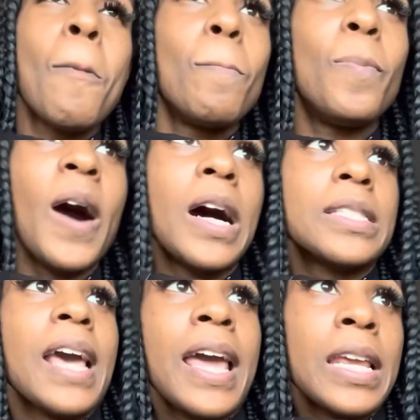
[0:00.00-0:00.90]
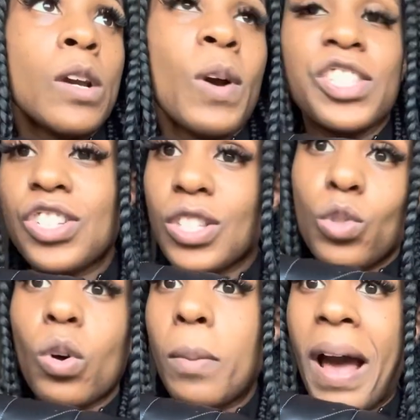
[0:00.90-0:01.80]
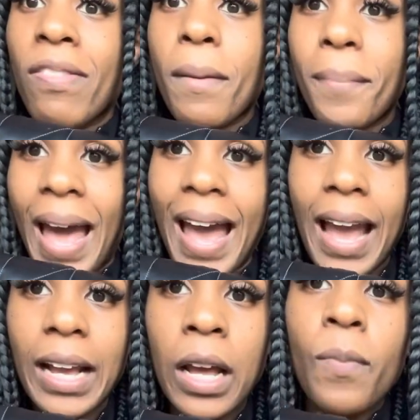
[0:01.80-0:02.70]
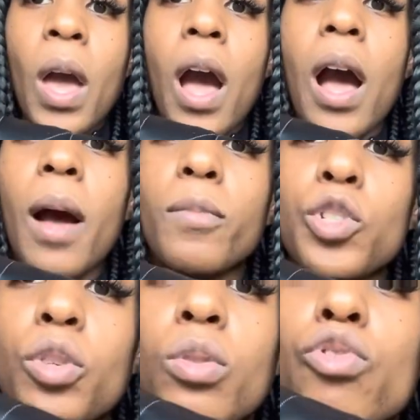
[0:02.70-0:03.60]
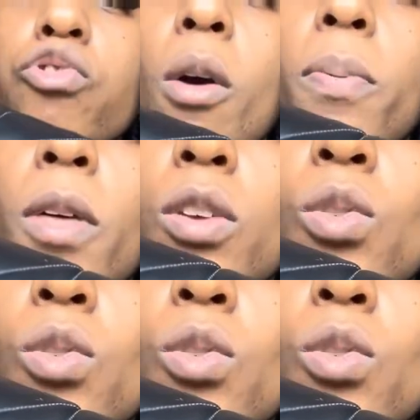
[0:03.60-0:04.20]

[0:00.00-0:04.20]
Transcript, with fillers: but any questions at all about the bag um, do drop those